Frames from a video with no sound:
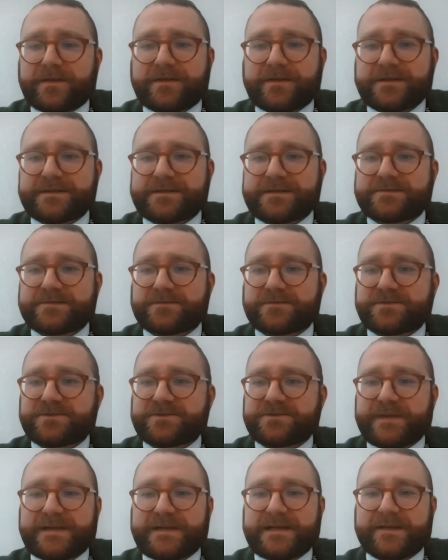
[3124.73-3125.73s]
I think this one
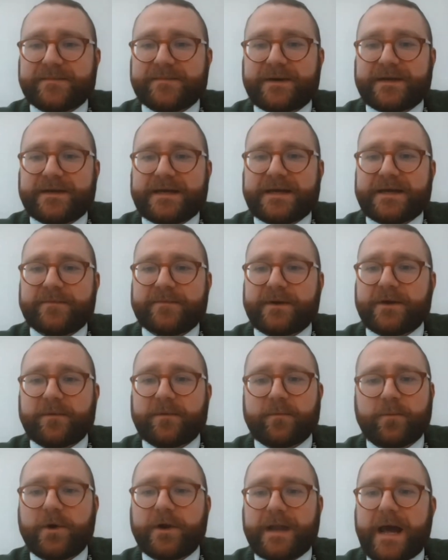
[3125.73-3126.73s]
should be clear by now,
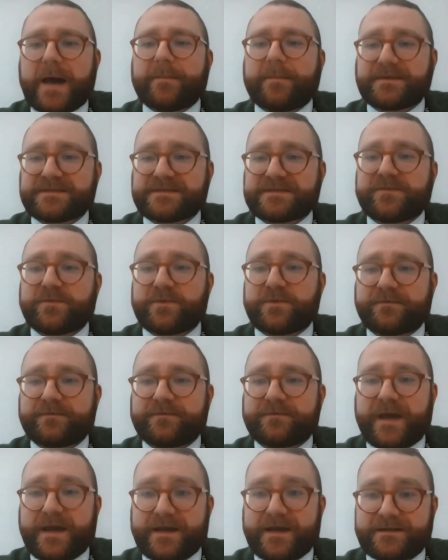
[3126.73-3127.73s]
but what happens if one
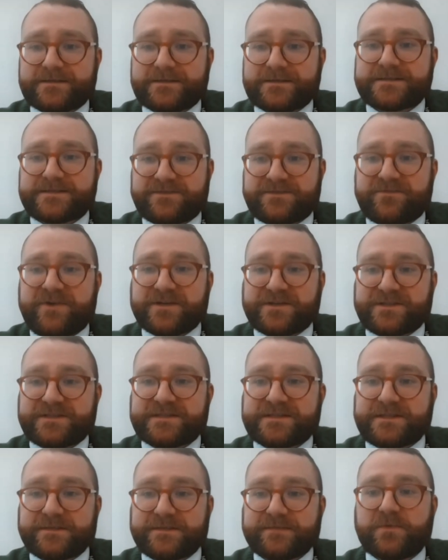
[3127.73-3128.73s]
fails to
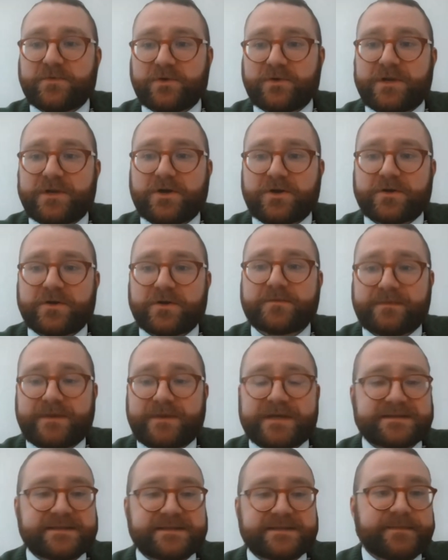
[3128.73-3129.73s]
register or log
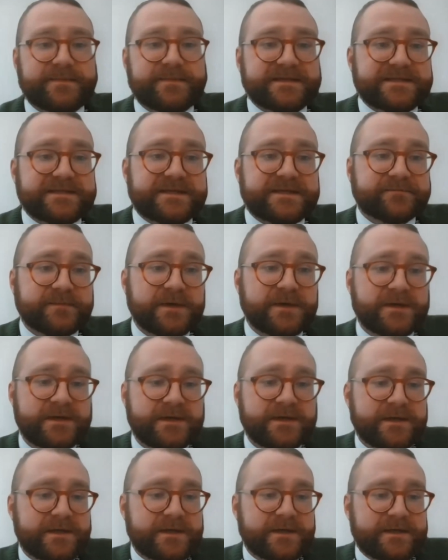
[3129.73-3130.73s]
their CPD?
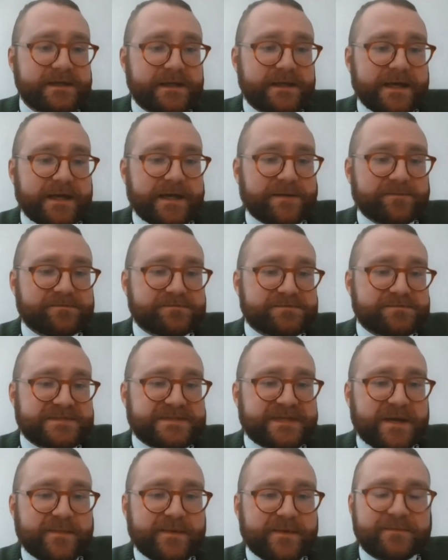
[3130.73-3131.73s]

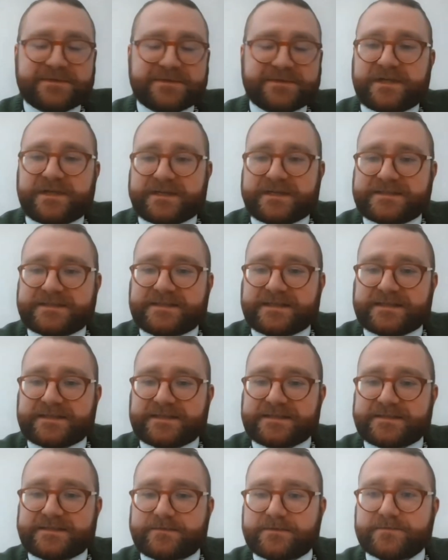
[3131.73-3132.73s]
Simon, would you like to take
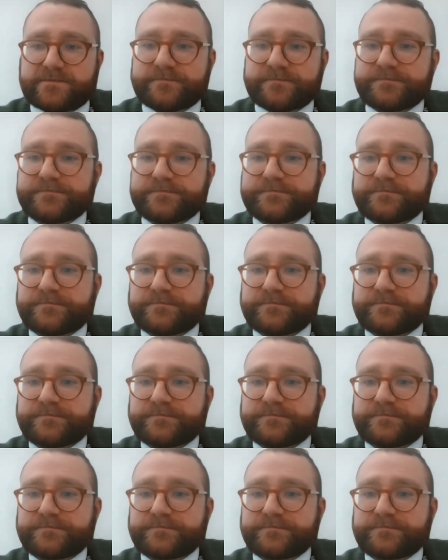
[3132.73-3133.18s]
this one?